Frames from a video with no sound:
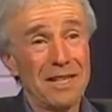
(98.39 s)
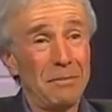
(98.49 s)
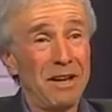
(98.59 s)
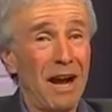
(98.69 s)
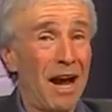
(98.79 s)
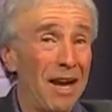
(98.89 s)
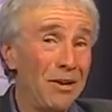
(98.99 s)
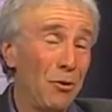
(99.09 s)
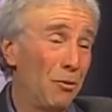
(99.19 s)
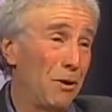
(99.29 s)
I mean, I
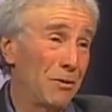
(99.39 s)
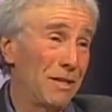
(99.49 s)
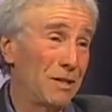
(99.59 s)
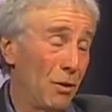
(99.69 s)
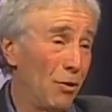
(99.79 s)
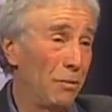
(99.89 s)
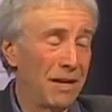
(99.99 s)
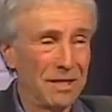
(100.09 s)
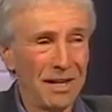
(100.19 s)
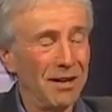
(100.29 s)
know about this only
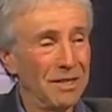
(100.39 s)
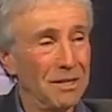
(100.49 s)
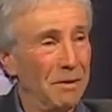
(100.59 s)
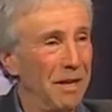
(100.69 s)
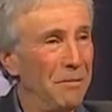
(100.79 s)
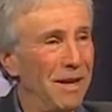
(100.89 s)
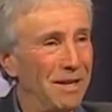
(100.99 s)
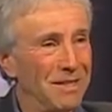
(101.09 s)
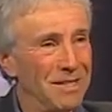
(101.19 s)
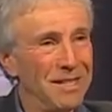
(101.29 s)
because I got some
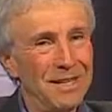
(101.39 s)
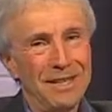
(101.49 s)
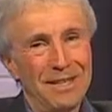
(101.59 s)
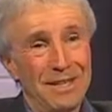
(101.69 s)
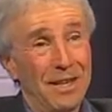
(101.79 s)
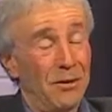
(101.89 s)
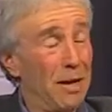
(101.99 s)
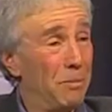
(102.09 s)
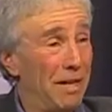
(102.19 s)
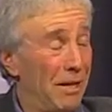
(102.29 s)
emails, a
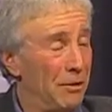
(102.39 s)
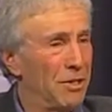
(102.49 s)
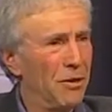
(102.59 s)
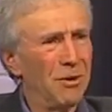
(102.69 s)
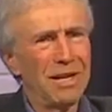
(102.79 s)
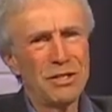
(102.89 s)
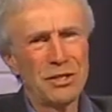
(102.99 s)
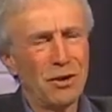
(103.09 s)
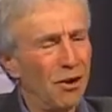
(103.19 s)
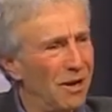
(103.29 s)
couple of years ago, and I
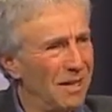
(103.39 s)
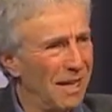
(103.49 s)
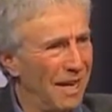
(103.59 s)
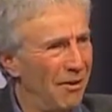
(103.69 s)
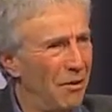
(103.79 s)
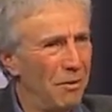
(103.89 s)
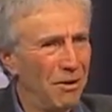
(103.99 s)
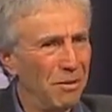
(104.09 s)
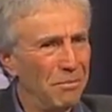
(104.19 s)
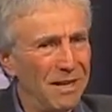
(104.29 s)
started to hear
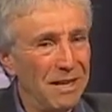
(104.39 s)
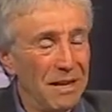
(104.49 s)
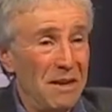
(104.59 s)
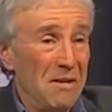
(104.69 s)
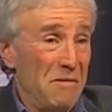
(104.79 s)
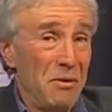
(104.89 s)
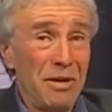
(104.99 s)
about it, but you